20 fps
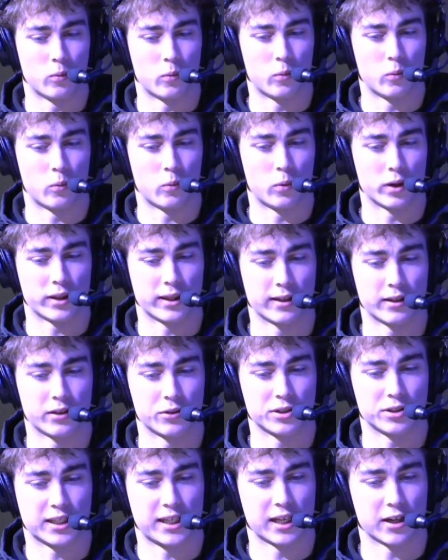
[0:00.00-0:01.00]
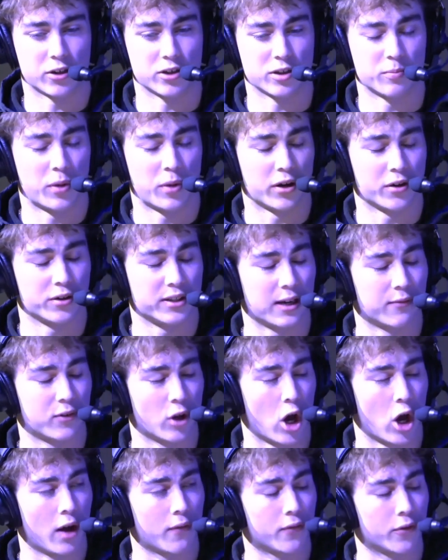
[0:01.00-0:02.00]
what those kickers and punters have
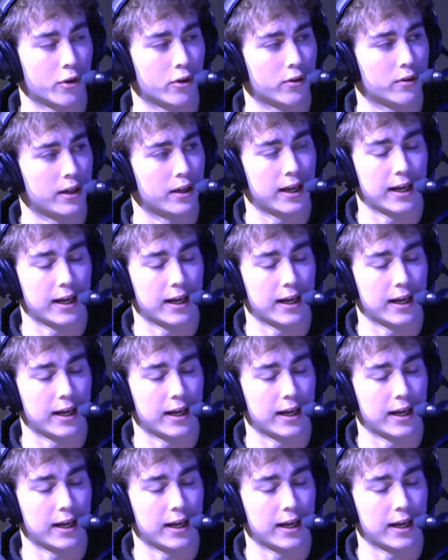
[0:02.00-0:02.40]
to offer.